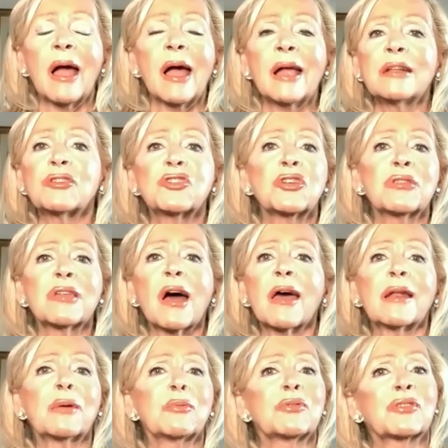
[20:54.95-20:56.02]
And she thought
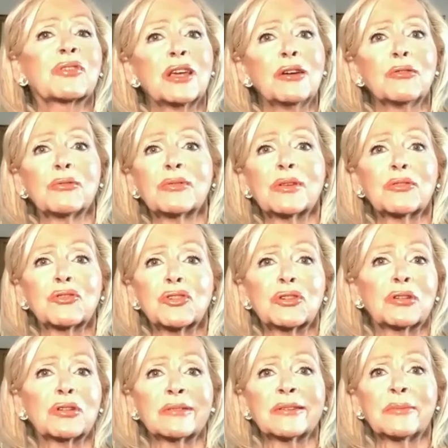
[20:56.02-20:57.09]
it was cute, so she
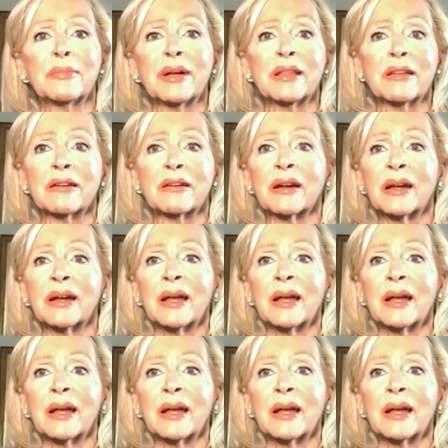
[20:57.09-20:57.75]
told her mother.